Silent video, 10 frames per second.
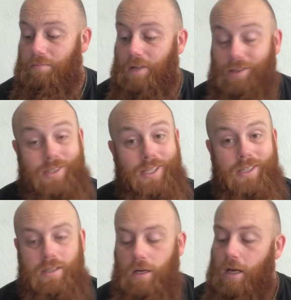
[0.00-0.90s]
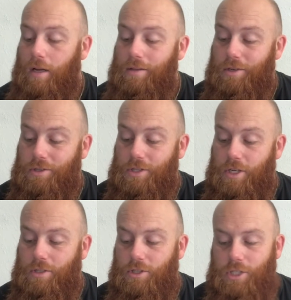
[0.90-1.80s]
I'll take it. There's
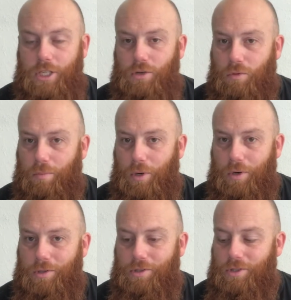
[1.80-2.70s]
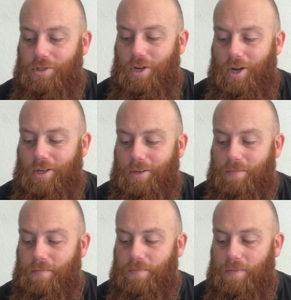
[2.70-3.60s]
the Xenopurge slug,
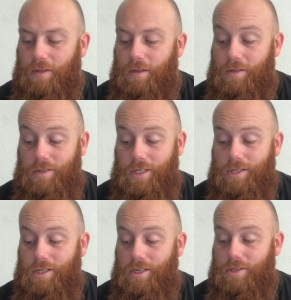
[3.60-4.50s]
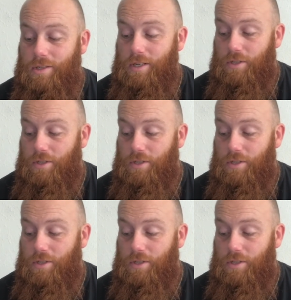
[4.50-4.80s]
16 inches,